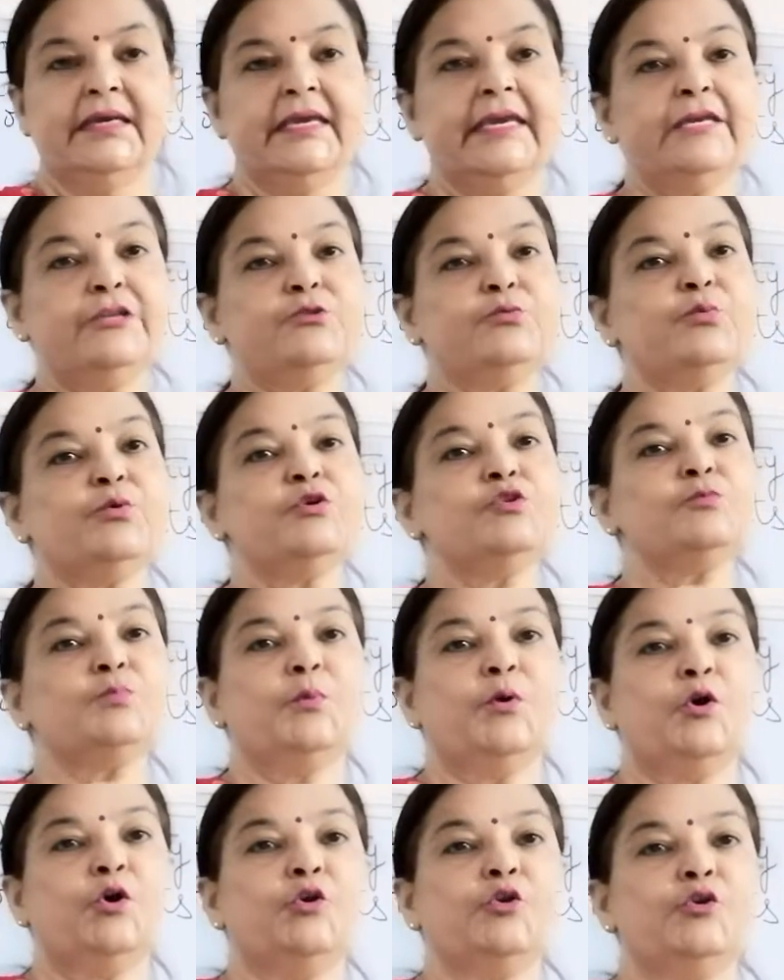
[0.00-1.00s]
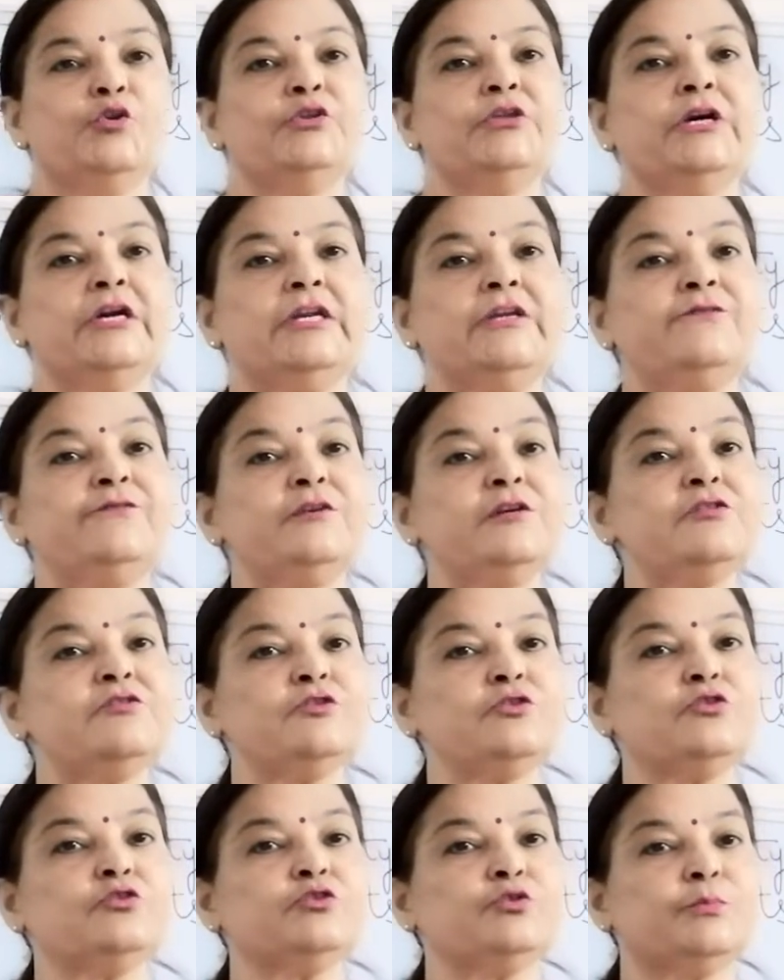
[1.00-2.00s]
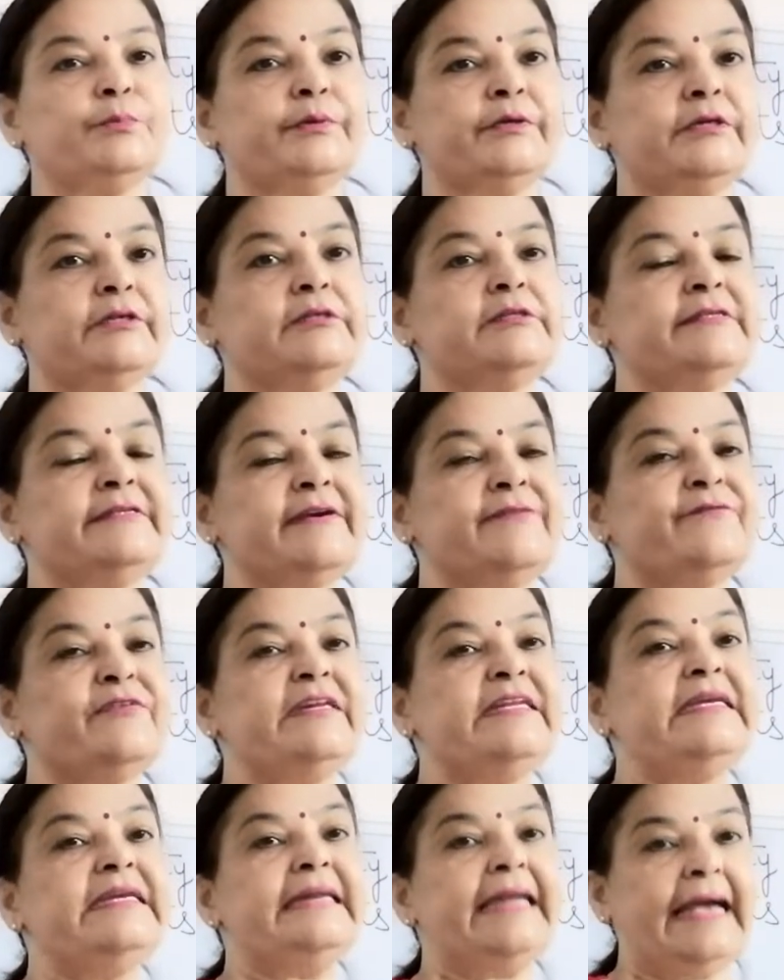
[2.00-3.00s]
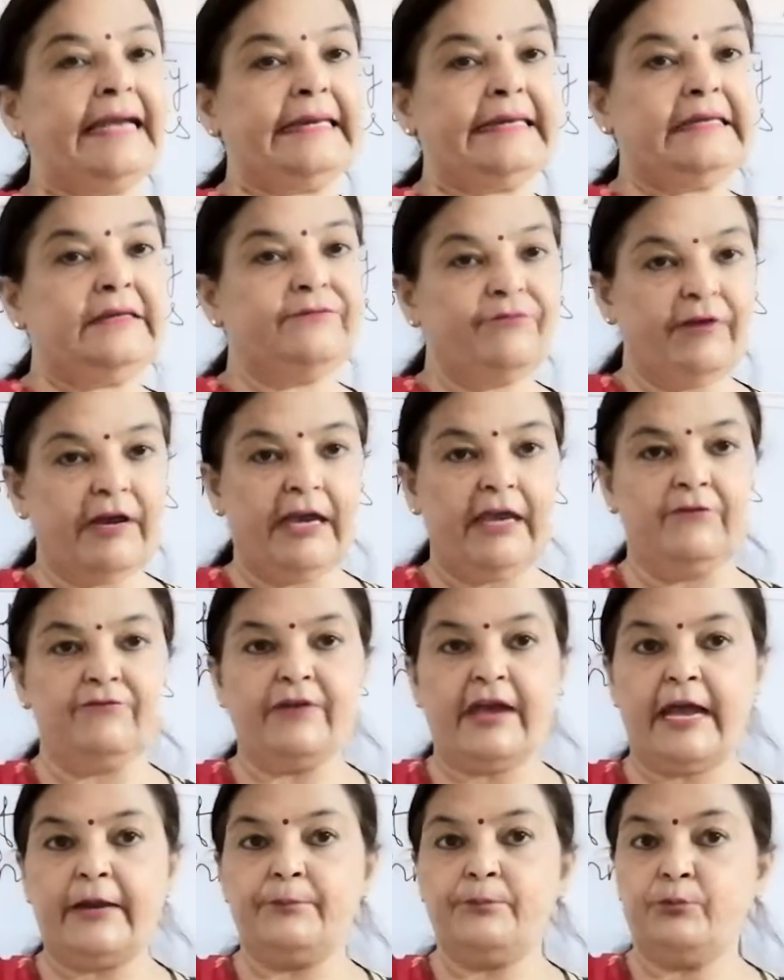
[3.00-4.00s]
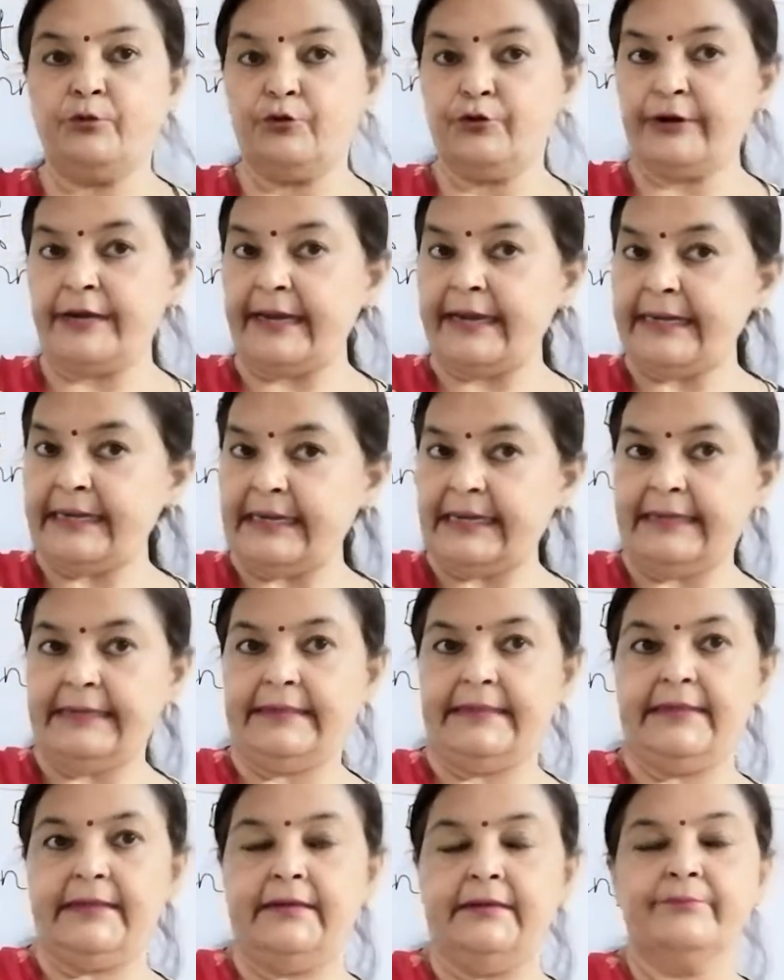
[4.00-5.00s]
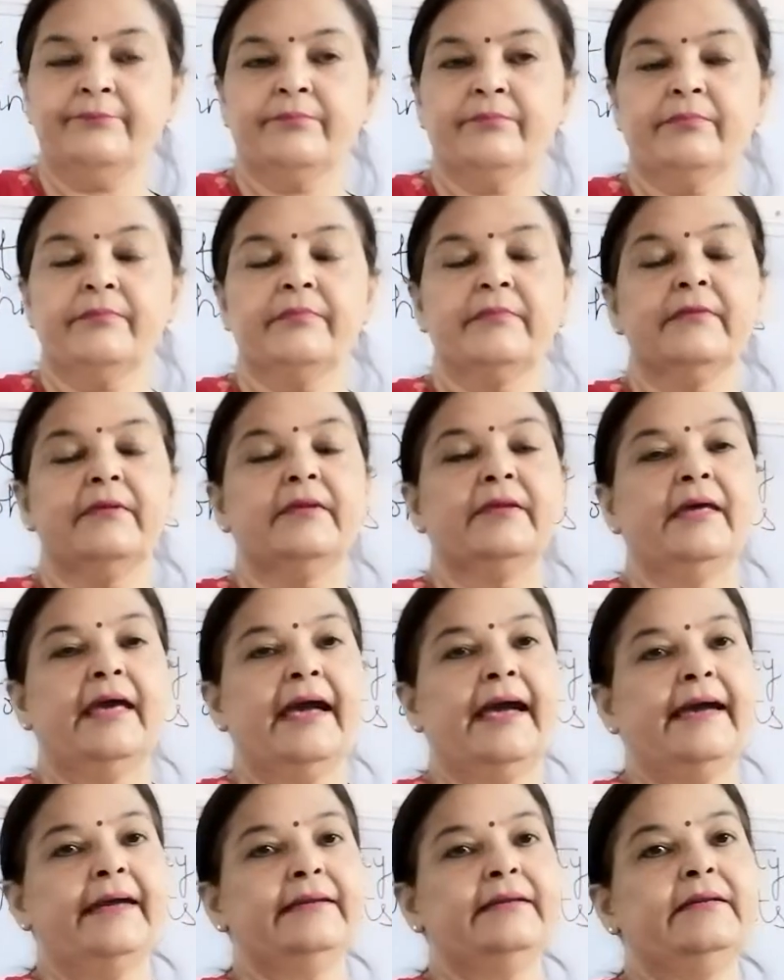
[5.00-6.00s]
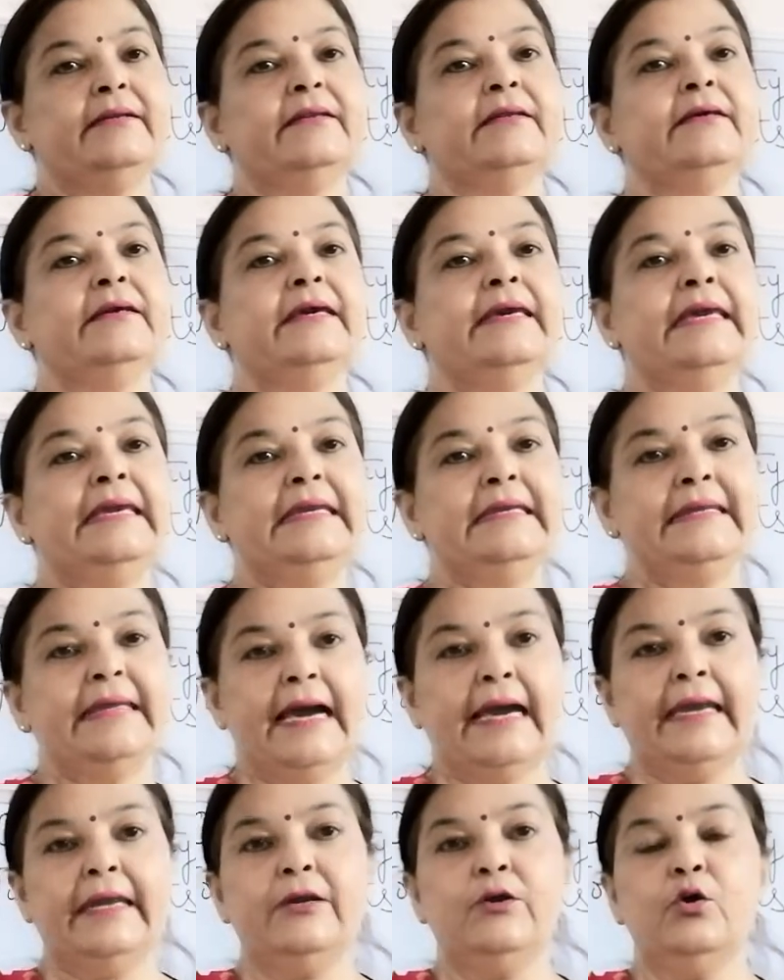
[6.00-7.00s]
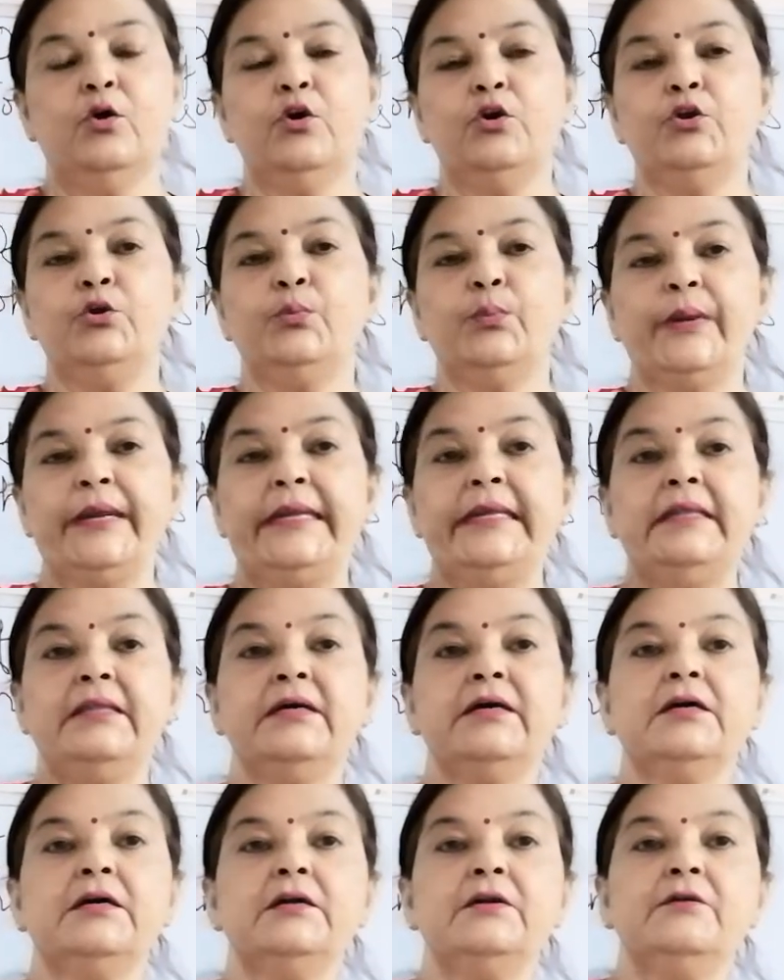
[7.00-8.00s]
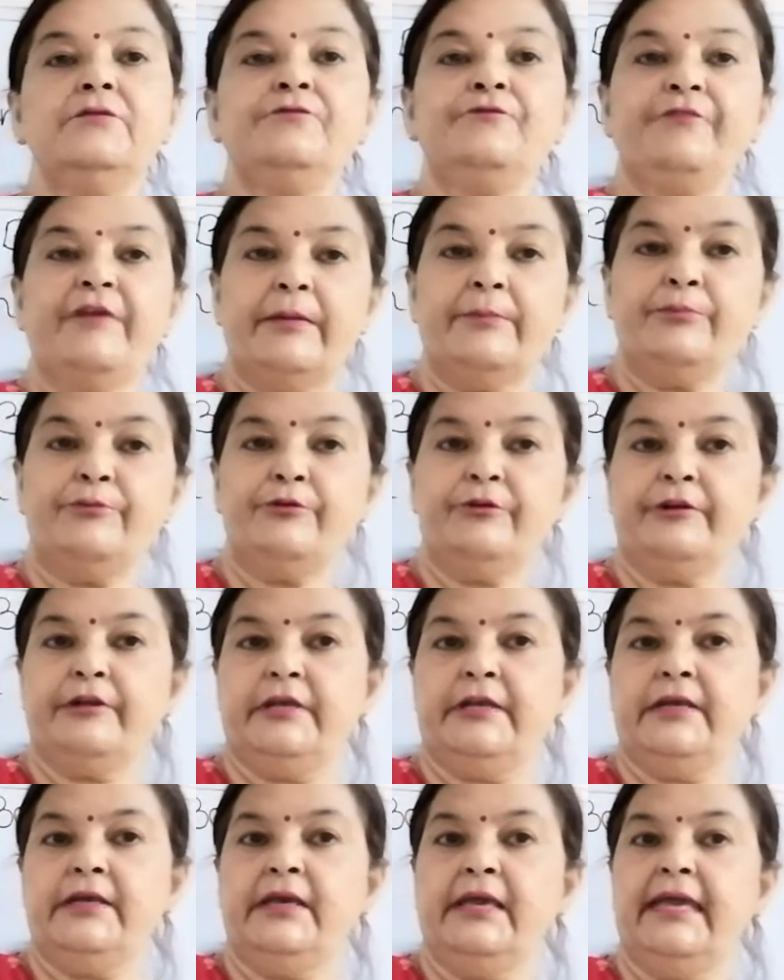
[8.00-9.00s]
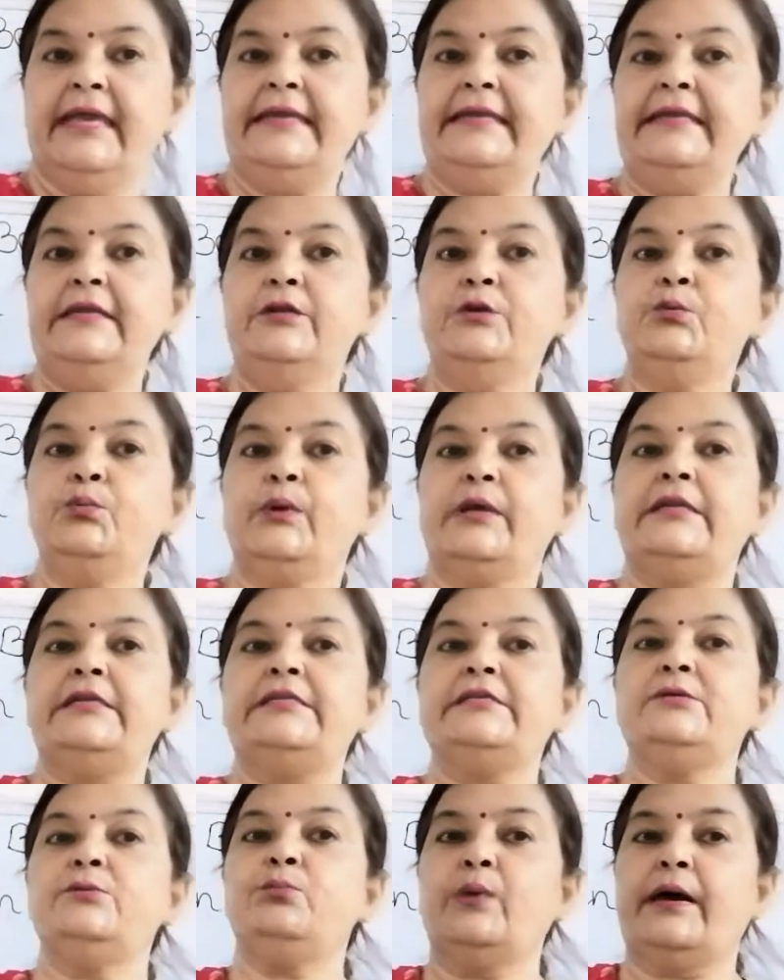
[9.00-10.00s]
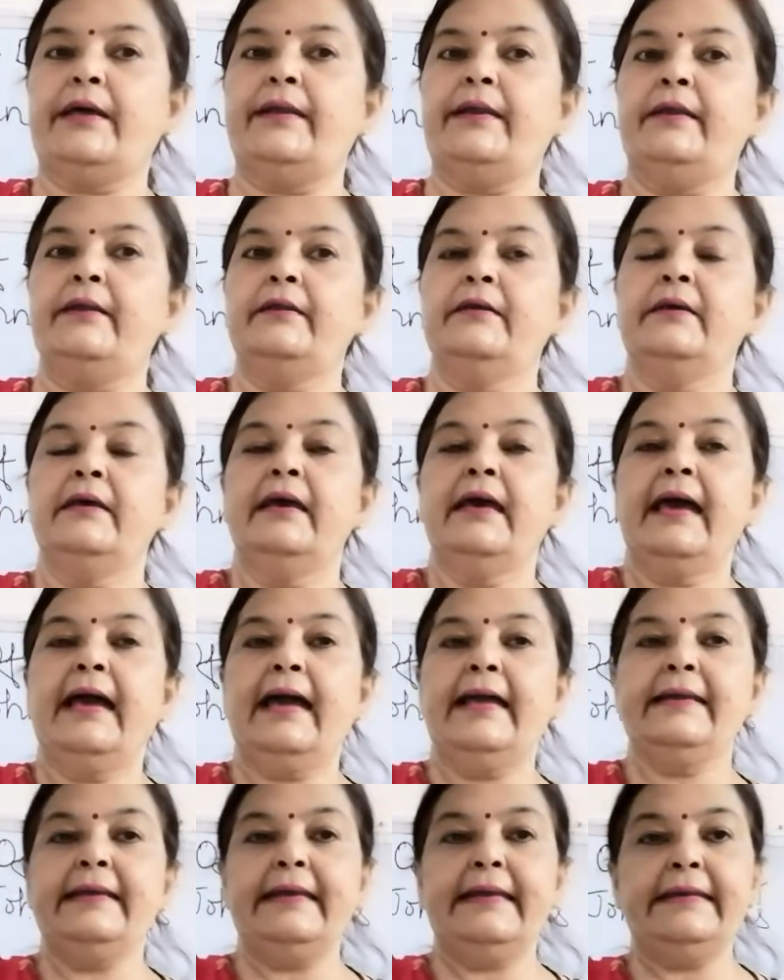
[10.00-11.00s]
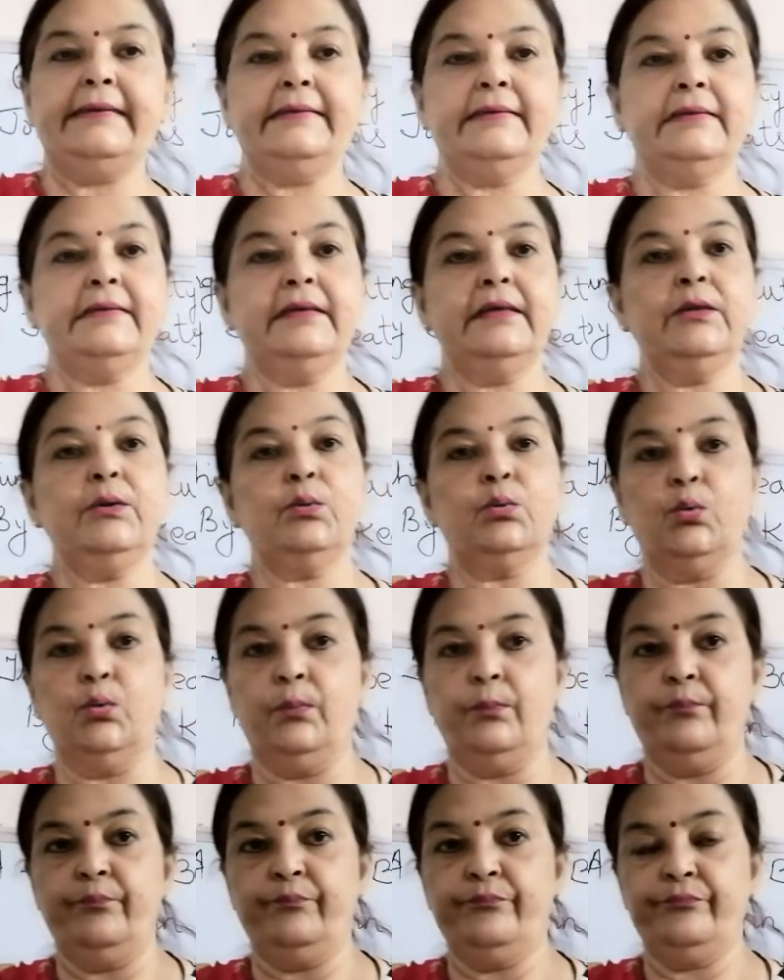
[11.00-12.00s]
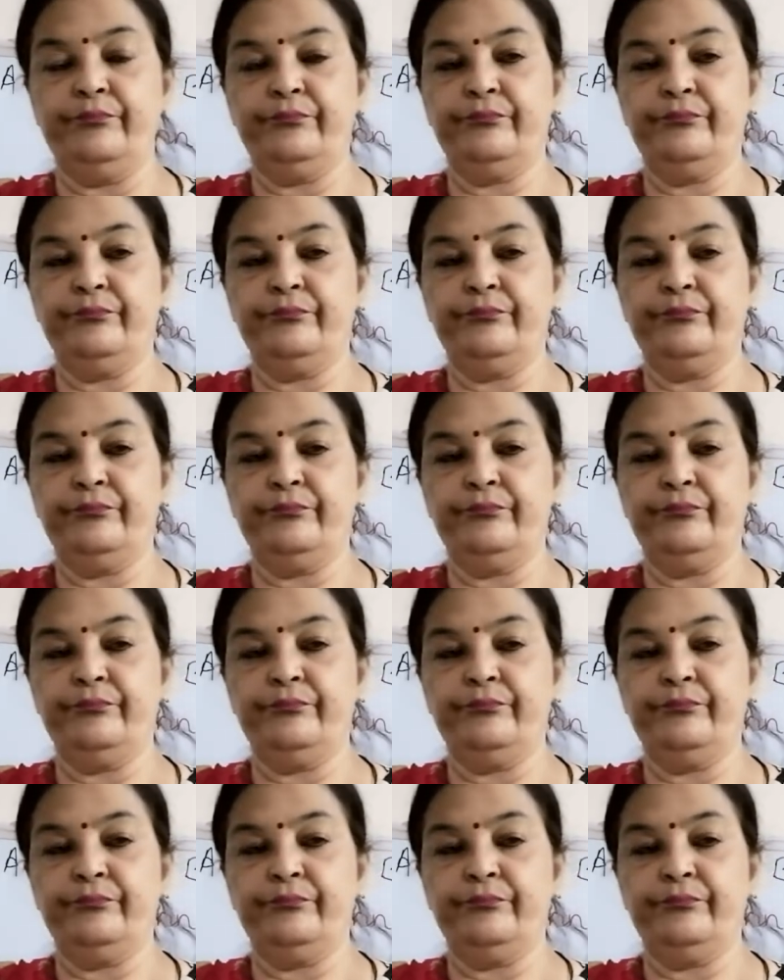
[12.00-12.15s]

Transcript: Keats was born on 31st October 1795 at Moorgate, London and he died on 23rd February 1821 at Italy, Rome.